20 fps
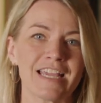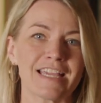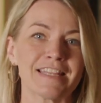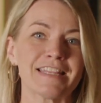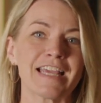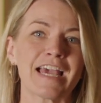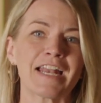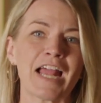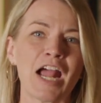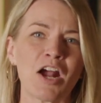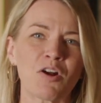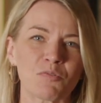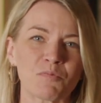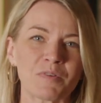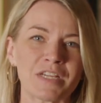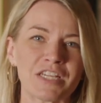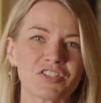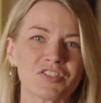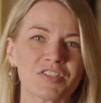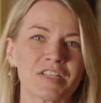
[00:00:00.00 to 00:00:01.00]
in that
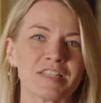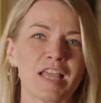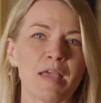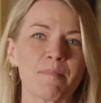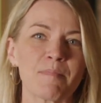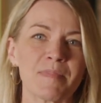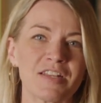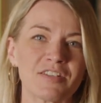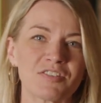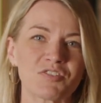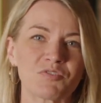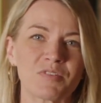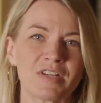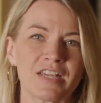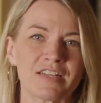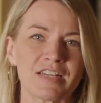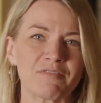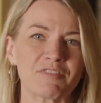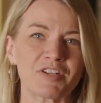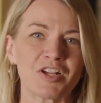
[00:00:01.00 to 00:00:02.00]
outreach, in that ministry,
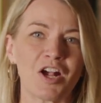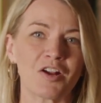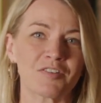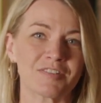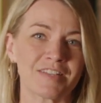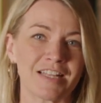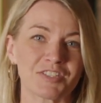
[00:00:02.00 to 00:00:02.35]
and every heart